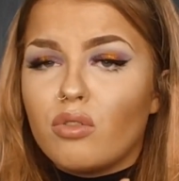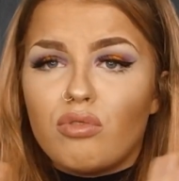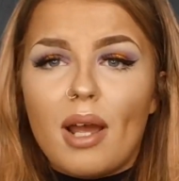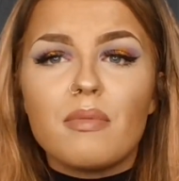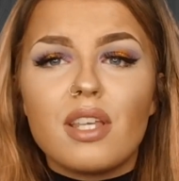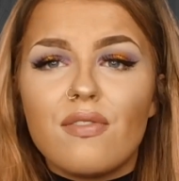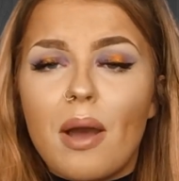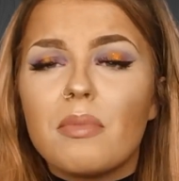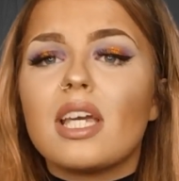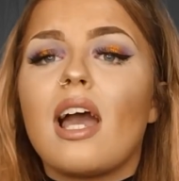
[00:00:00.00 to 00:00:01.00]
Ramsey
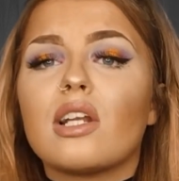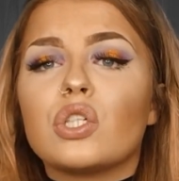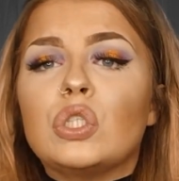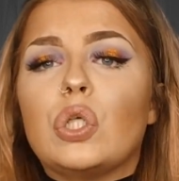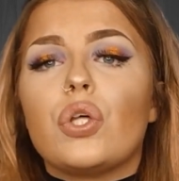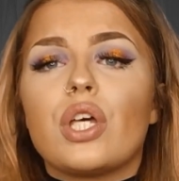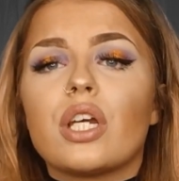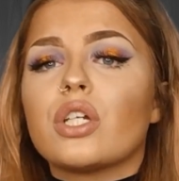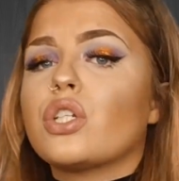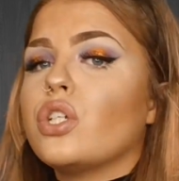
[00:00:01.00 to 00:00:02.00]
family had
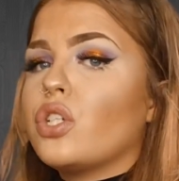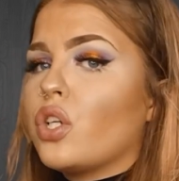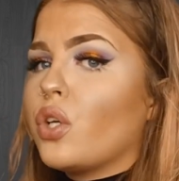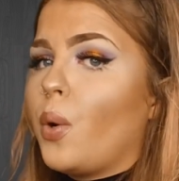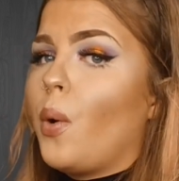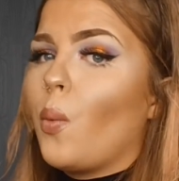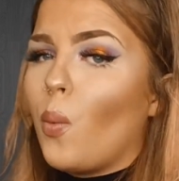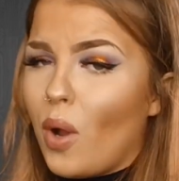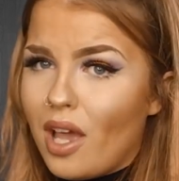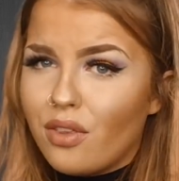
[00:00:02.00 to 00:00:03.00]
nothing to do
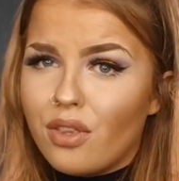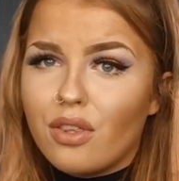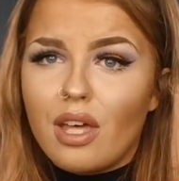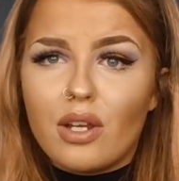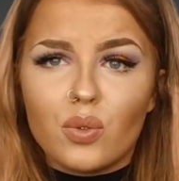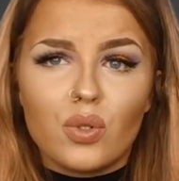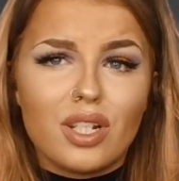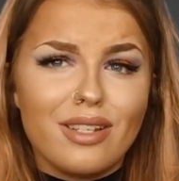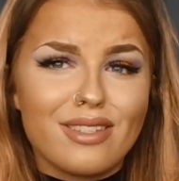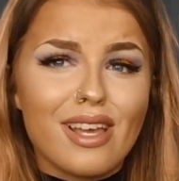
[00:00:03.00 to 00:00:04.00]
with their
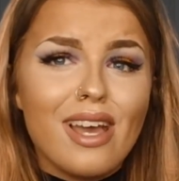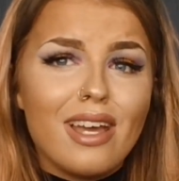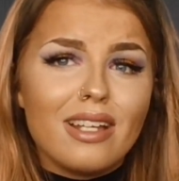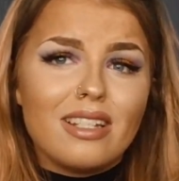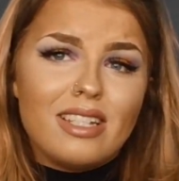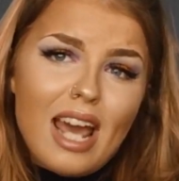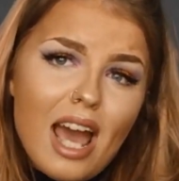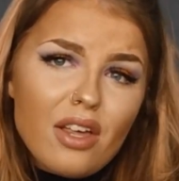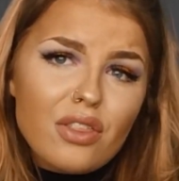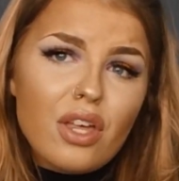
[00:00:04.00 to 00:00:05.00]
daughter's
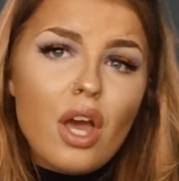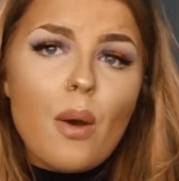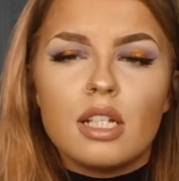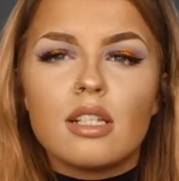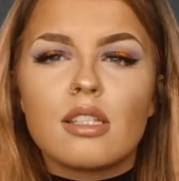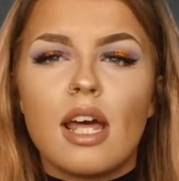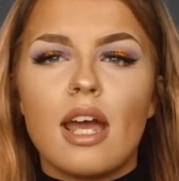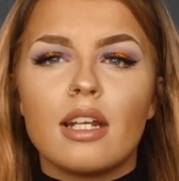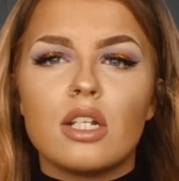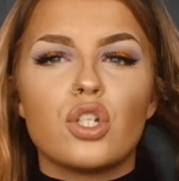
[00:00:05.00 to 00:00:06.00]
death. Since
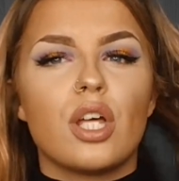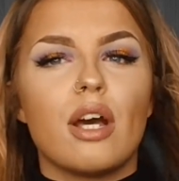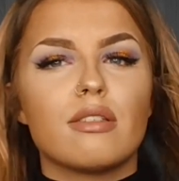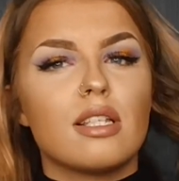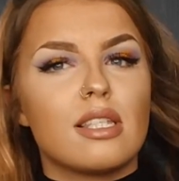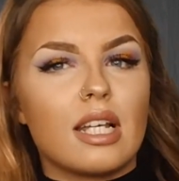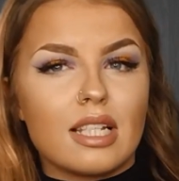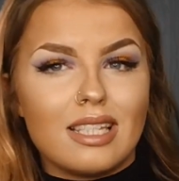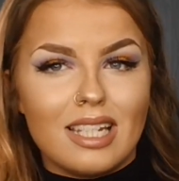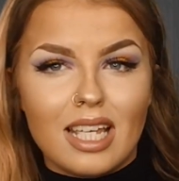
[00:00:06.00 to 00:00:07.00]
then, in
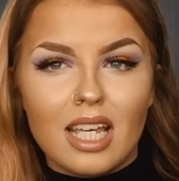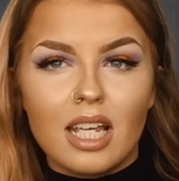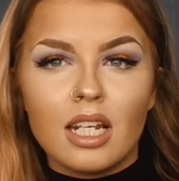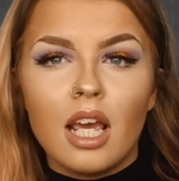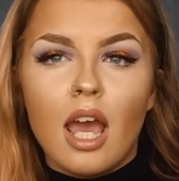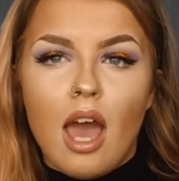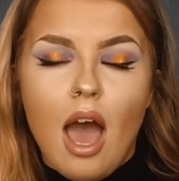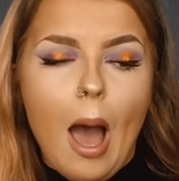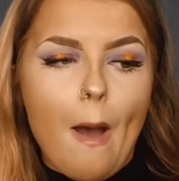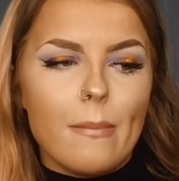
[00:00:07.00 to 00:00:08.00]
2016,
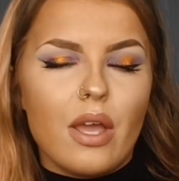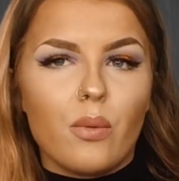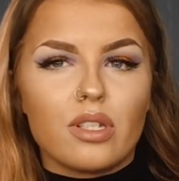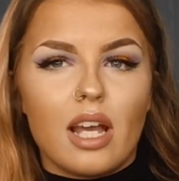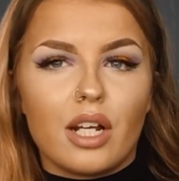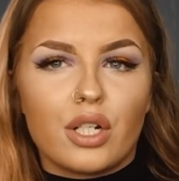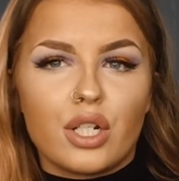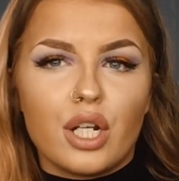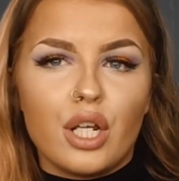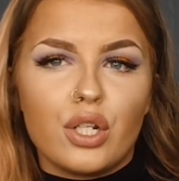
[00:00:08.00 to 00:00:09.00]
it was
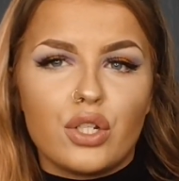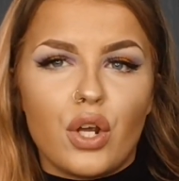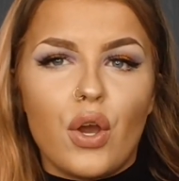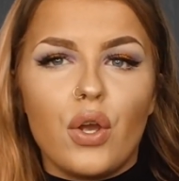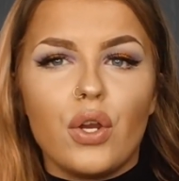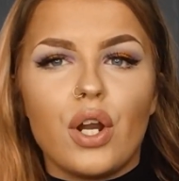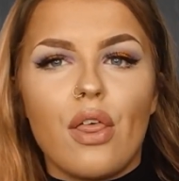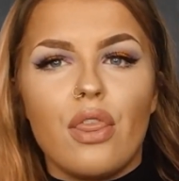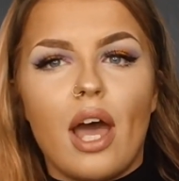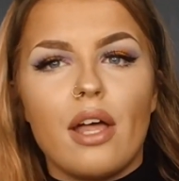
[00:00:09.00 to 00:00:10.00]
actually shown
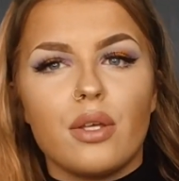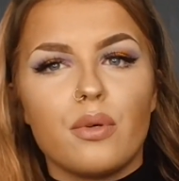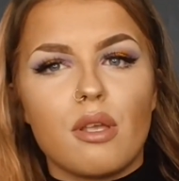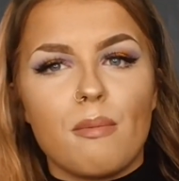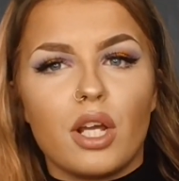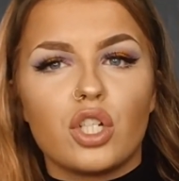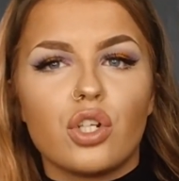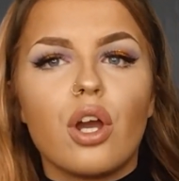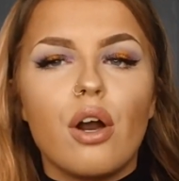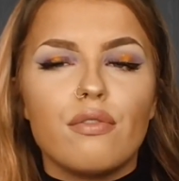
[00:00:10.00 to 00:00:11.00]
that there was a
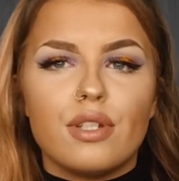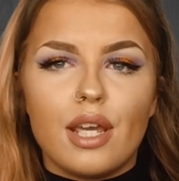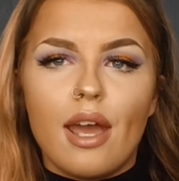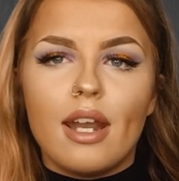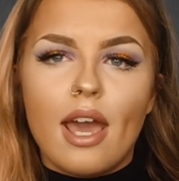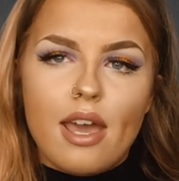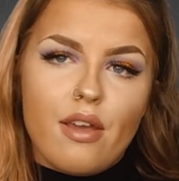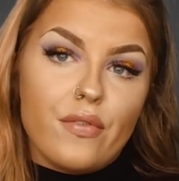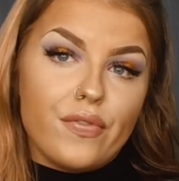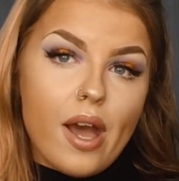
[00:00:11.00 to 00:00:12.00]
mixture of
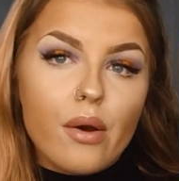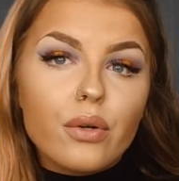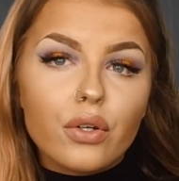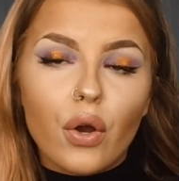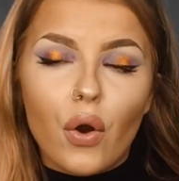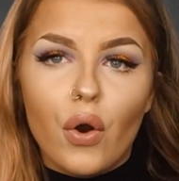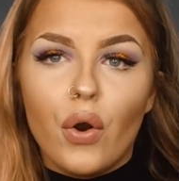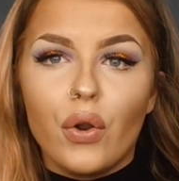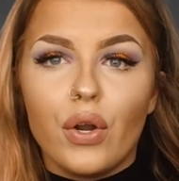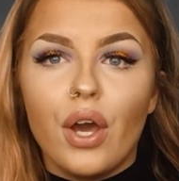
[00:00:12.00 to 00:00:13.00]
DNA found
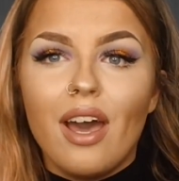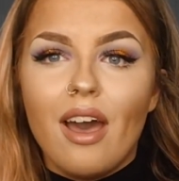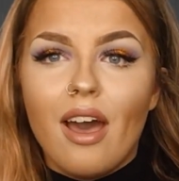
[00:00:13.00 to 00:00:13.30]
on